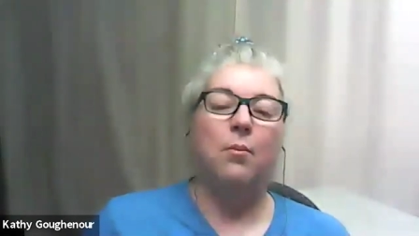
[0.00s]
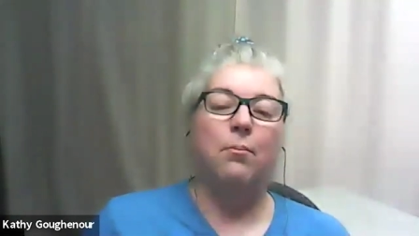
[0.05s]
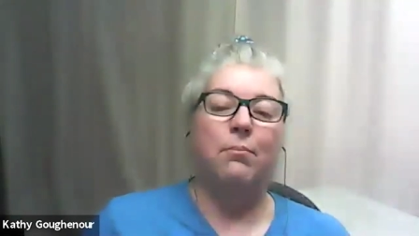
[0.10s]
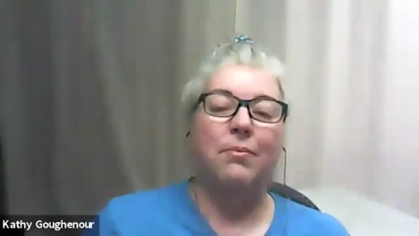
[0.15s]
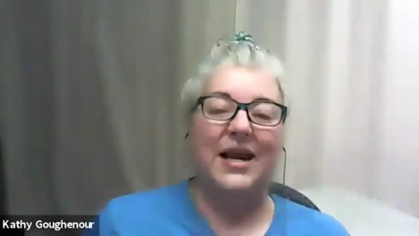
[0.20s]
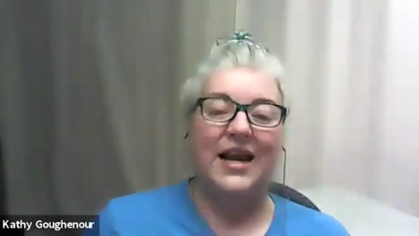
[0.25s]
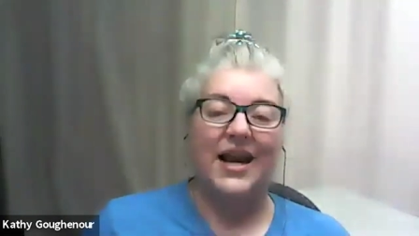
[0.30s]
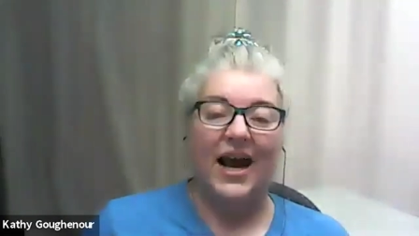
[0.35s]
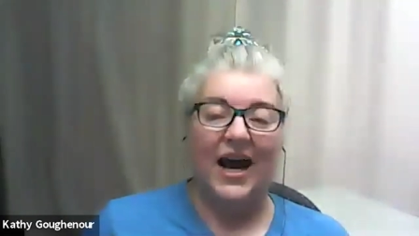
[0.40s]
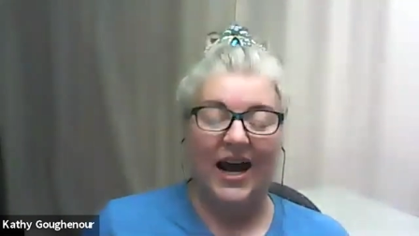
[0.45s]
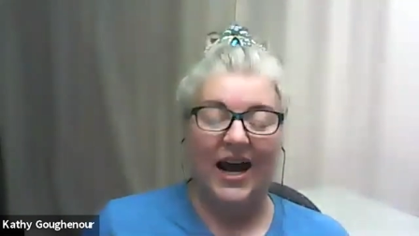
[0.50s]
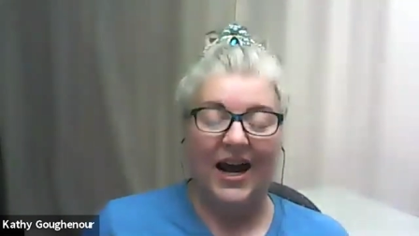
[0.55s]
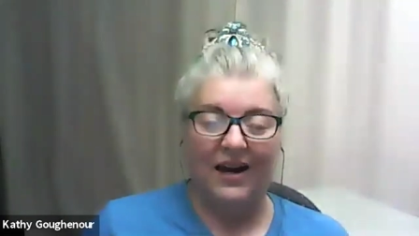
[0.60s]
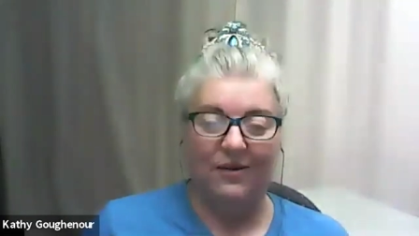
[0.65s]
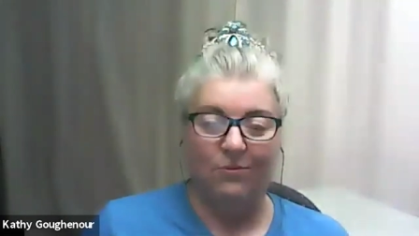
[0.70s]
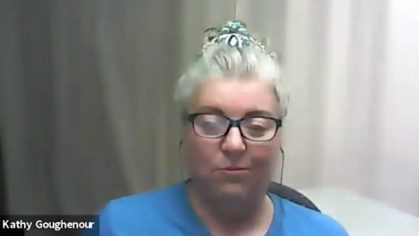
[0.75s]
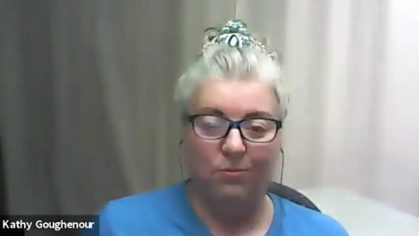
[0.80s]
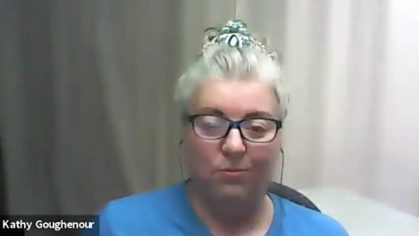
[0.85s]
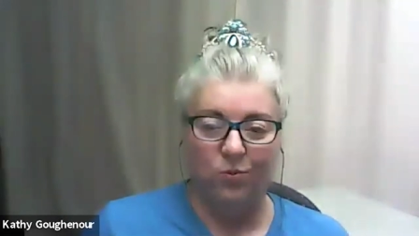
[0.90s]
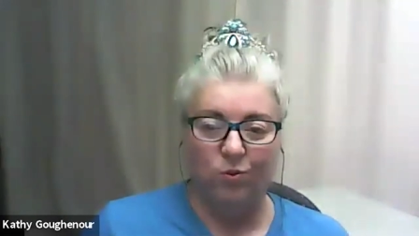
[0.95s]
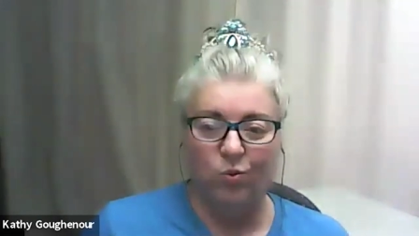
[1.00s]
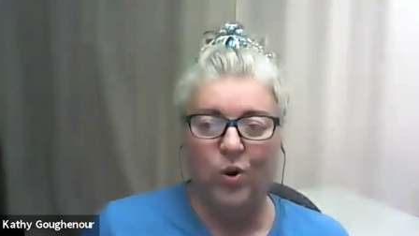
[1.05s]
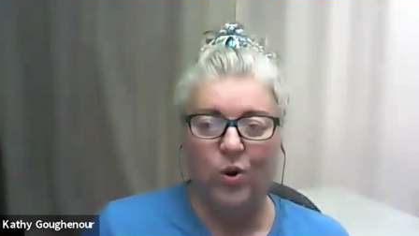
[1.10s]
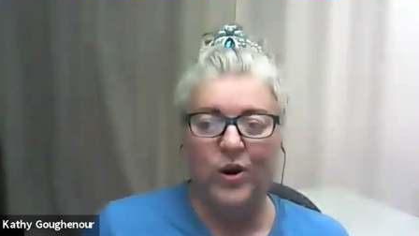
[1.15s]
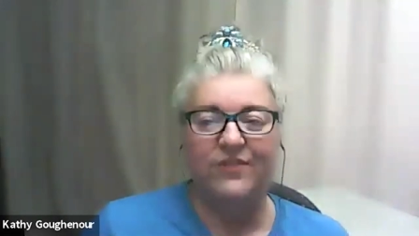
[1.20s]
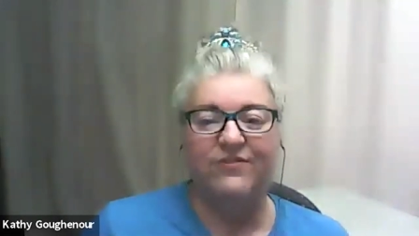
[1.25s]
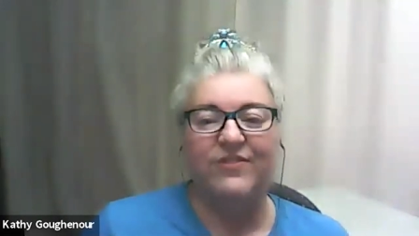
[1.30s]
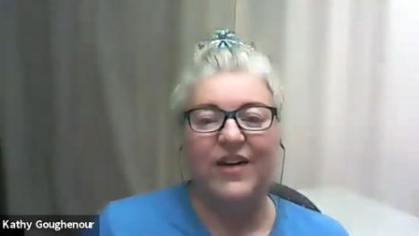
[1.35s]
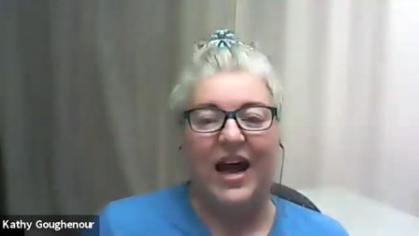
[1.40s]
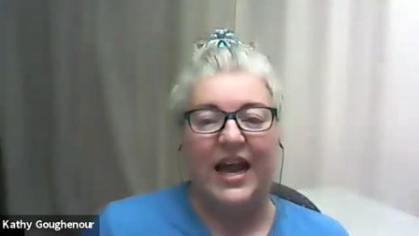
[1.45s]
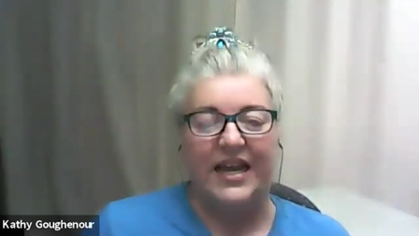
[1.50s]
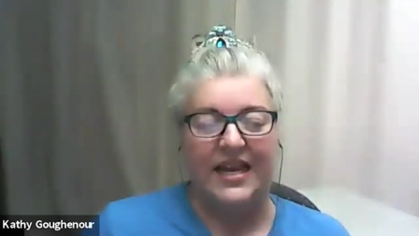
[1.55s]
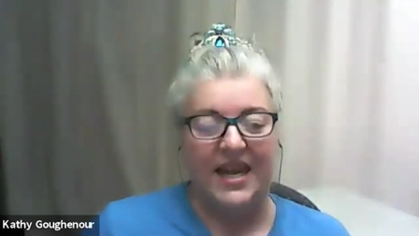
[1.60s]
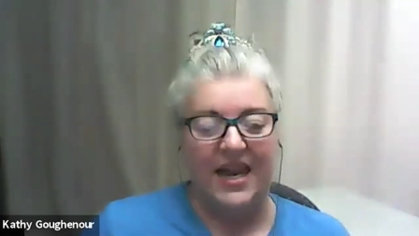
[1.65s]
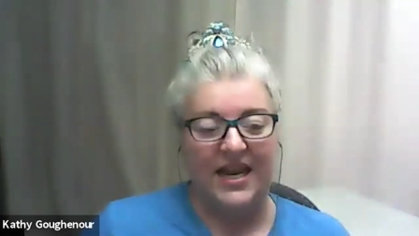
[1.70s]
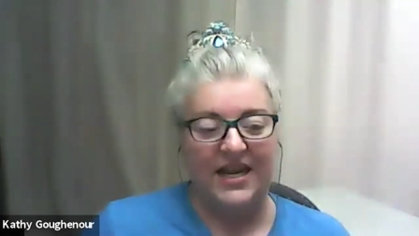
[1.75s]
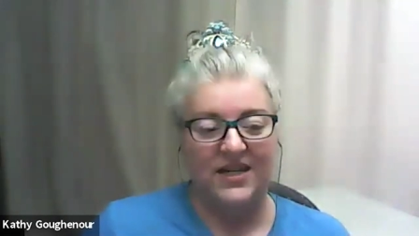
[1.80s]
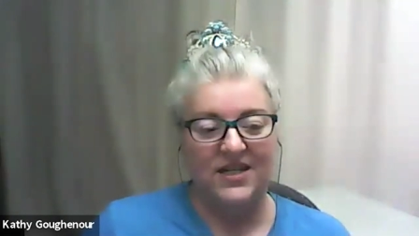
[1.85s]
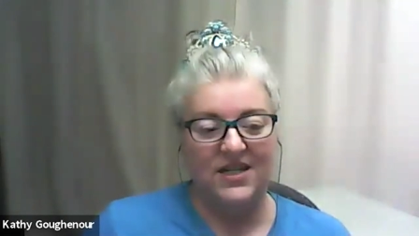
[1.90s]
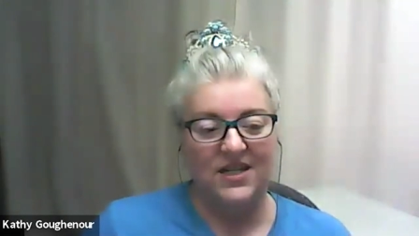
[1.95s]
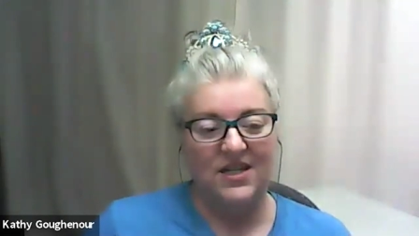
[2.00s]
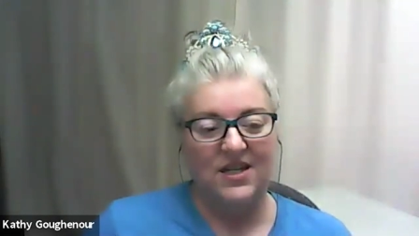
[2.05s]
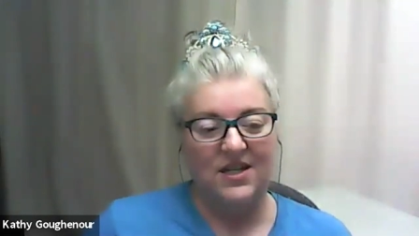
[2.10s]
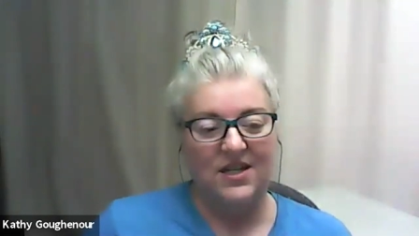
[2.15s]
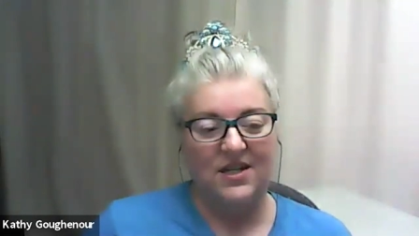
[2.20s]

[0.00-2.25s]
but what if I can't?